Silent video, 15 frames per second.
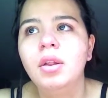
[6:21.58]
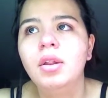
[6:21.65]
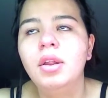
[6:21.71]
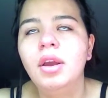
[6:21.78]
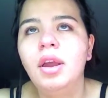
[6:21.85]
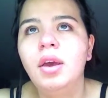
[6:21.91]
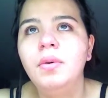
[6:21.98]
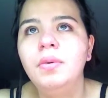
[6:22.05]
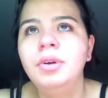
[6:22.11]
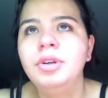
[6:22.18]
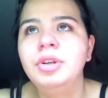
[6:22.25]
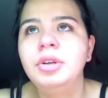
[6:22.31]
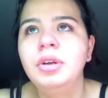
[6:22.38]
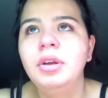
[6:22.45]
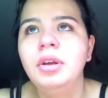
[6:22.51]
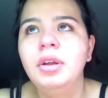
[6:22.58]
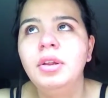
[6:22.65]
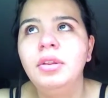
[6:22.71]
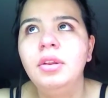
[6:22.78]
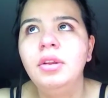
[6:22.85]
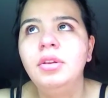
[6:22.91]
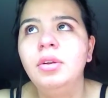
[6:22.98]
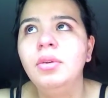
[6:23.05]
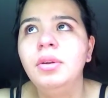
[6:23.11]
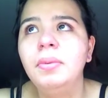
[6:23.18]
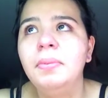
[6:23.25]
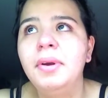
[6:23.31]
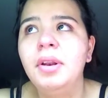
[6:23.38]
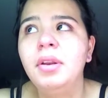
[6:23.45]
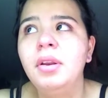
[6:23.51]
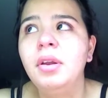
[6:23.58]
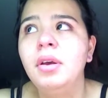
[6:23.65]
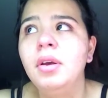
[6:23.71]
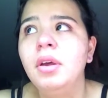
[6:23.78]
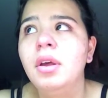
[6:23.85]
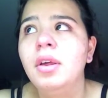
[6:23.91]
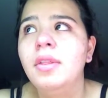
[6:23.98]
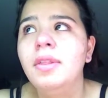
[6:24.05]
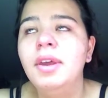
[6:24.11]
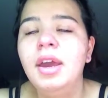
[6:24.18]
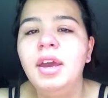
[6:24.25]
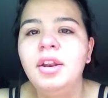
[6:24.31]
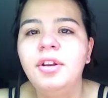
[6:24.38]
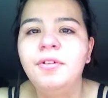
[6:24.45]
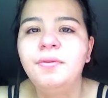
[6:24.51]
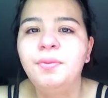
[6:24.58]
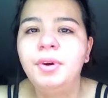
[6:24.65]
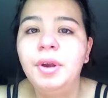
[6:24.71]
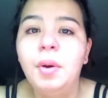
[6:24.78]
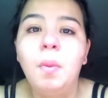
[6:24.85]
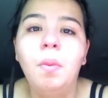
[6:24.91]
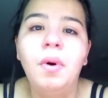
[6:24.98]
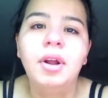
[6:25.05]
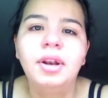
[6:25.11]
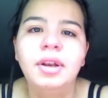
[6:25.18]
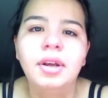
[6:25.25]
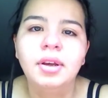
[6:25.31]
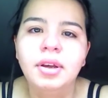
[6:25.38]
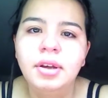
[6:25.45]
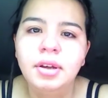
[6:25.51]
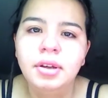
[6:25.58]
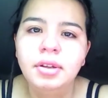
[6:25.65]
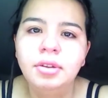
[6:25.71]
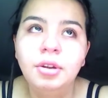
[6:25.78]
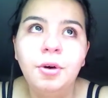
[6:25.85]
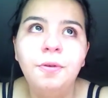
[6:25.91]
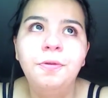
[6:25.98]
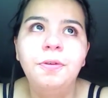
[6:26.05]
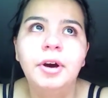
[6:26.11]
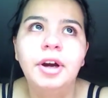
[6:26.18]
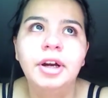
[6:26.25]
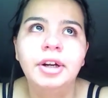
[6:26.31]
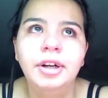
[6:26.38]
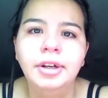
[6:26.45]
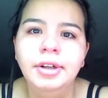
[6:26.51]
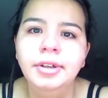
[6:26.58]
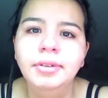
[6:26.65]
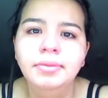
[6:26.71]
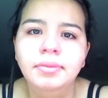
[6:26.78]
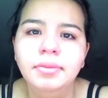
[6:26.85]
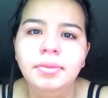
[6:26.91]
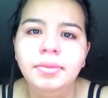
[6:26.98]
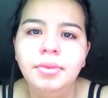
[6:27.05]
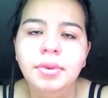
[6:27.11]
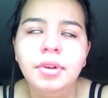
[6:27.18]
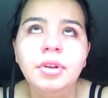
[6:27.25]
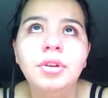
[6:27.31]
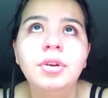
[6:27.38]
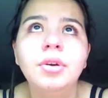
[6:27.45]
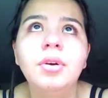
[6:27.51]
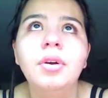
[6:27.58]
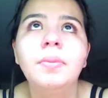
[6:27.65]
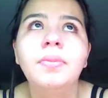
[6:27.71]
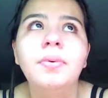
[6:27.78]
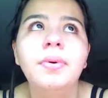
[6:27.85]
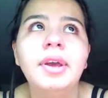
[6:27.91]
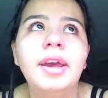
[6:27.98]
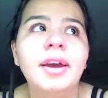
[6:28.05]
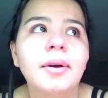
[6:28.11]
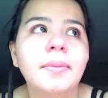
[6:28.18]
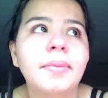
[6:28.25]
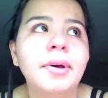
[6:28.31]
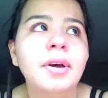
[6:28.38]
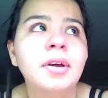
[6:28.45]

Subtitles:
Like, I wish it's only been the end of week 1 so far to her boot camp.